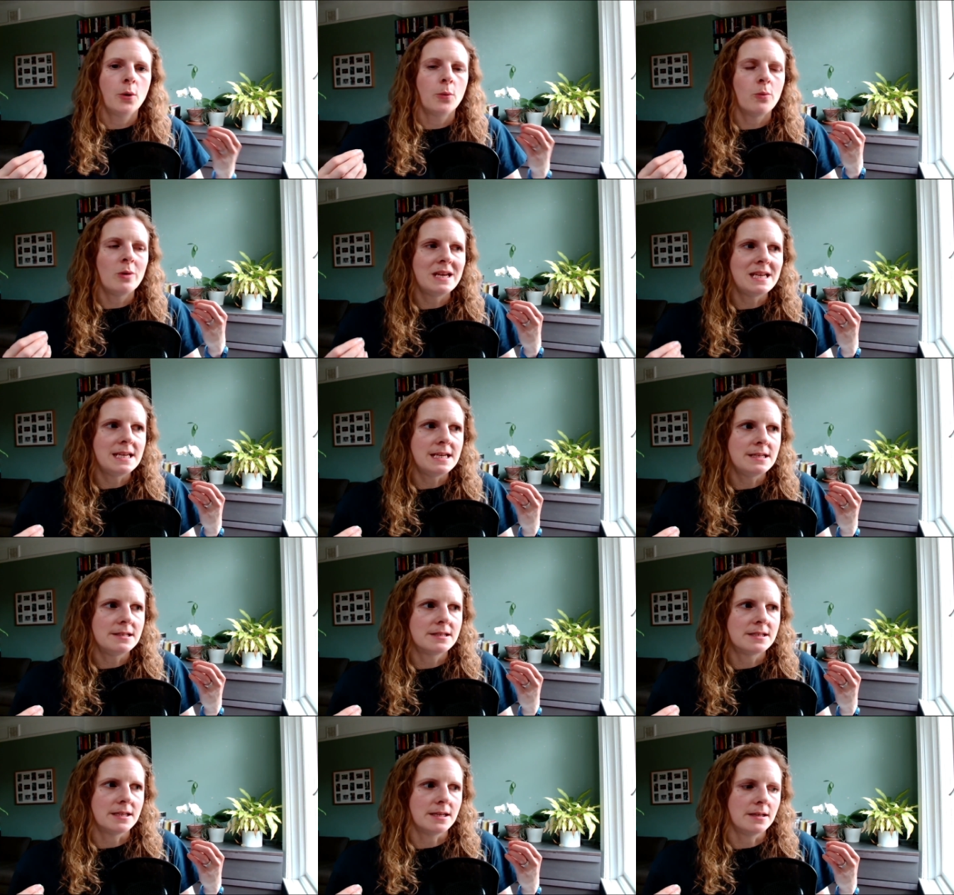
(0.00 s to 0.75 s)
We
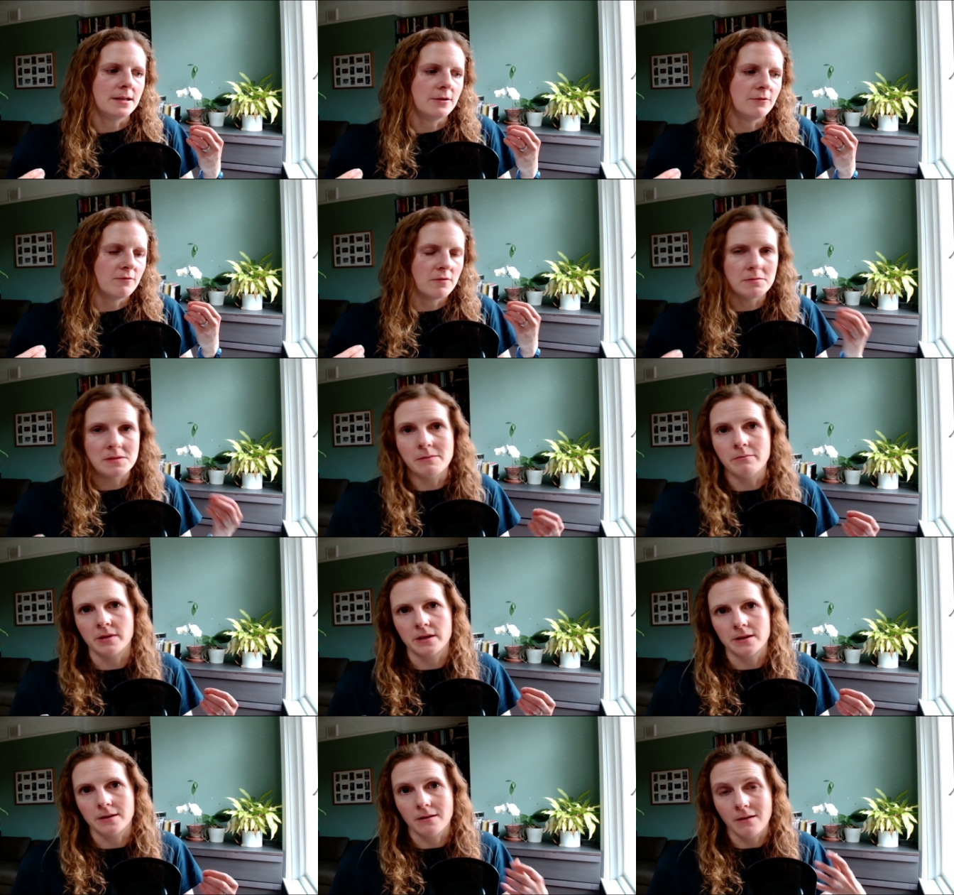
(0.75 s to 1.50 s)
need to
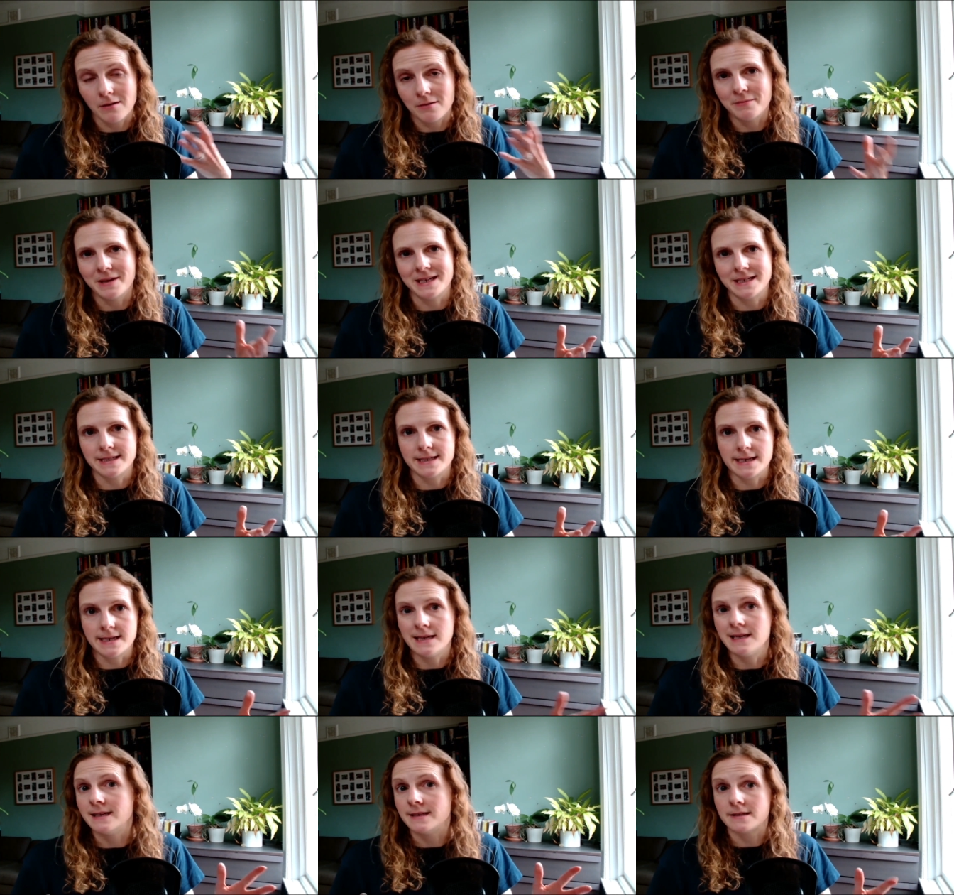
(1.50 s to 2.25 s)
remember that our
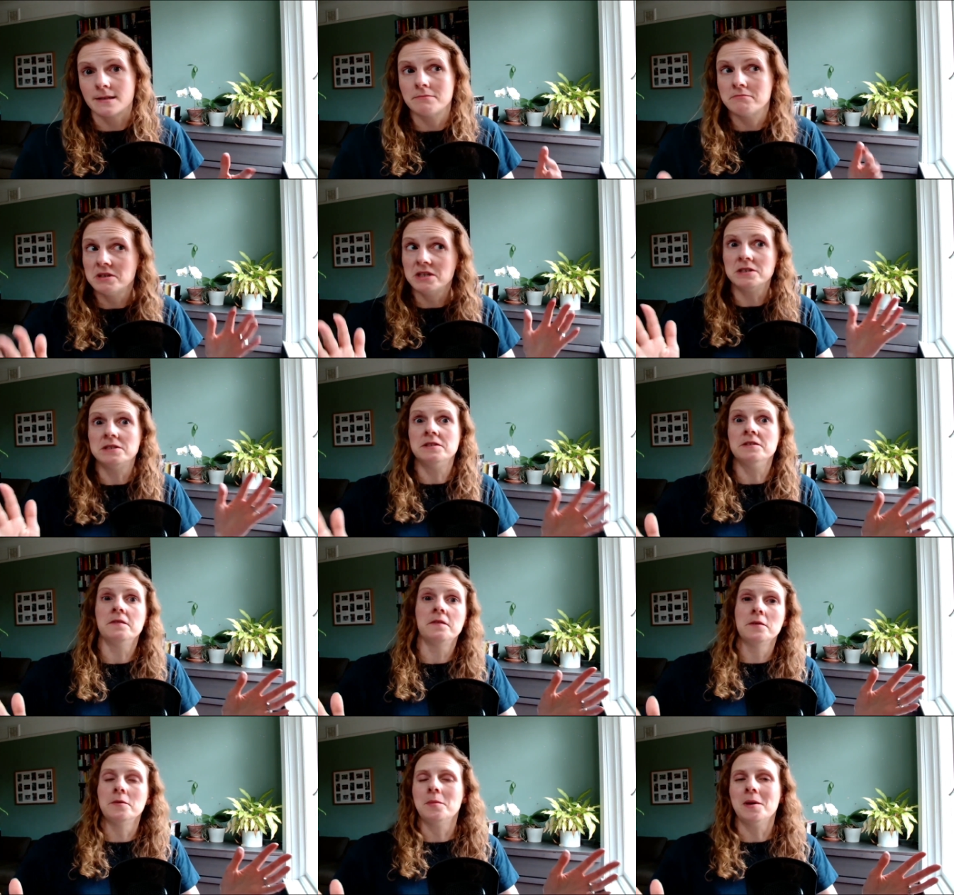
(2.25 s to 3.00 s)
mentee is a
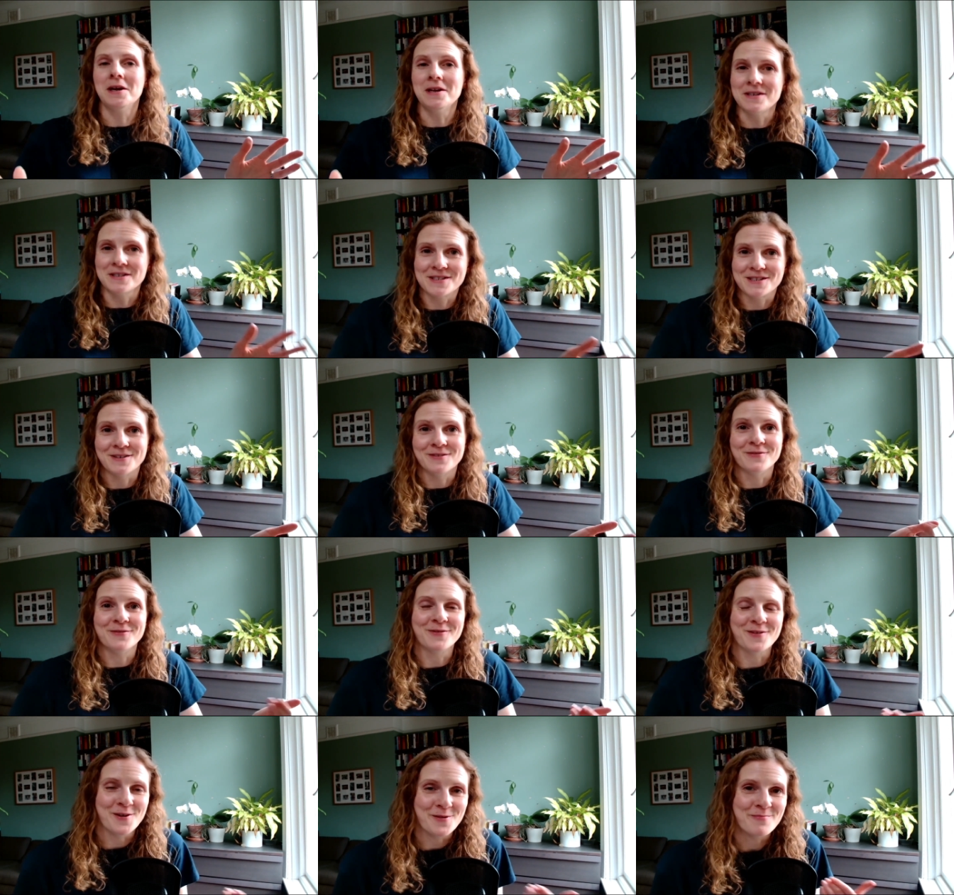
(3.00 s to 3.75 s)
different person
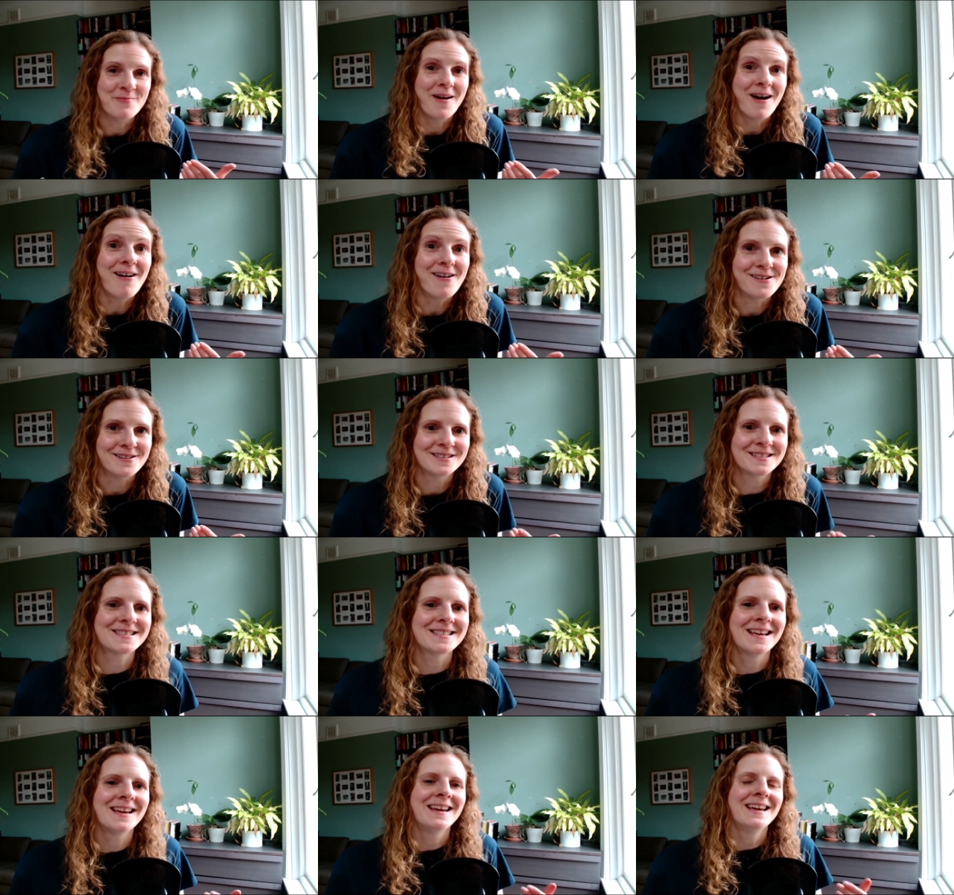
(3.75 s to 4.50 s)
from
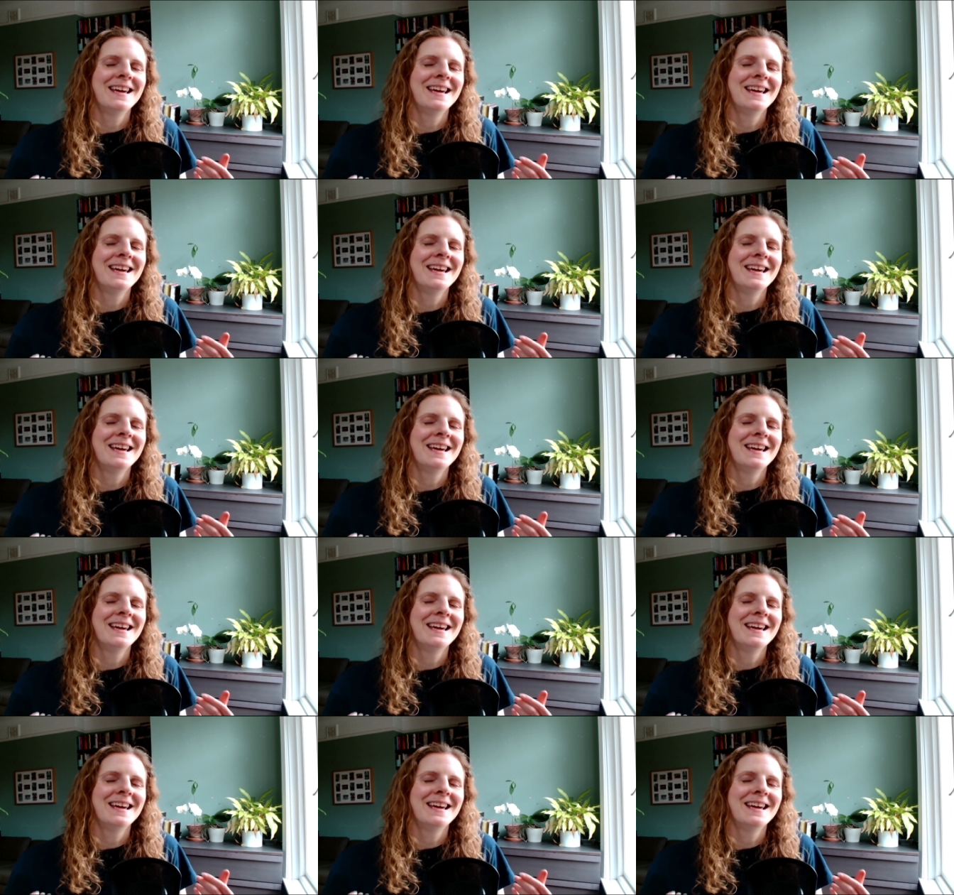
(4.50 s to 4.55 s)
us.